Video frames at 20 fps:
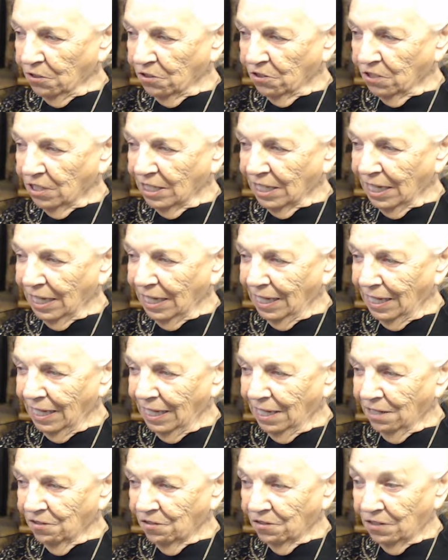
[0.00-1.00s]
Today
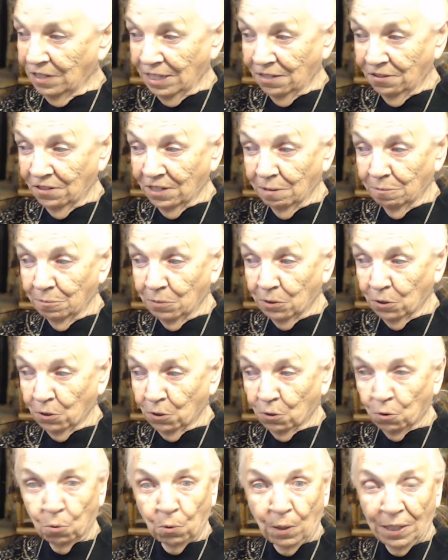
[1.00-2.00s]
is December
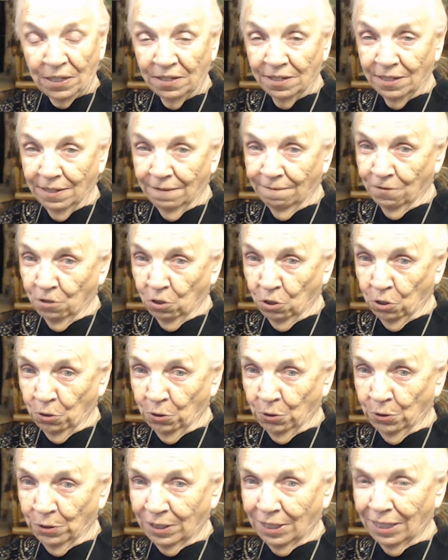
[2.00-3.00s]

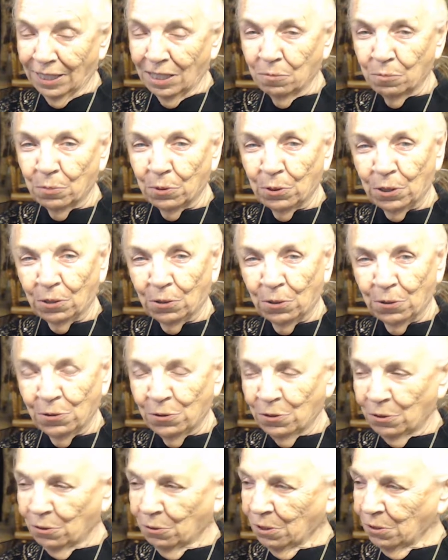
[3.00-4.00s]
21st, getting pretty close to
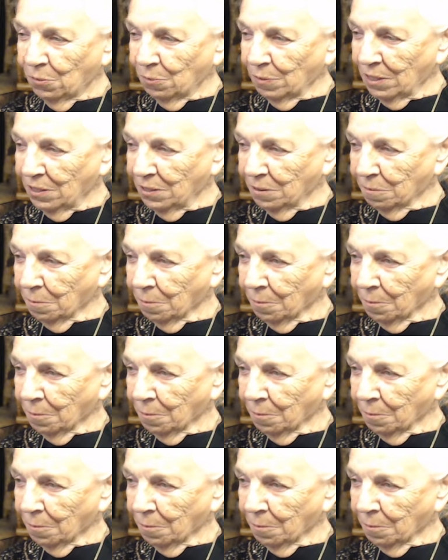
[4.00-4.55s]
Christmas.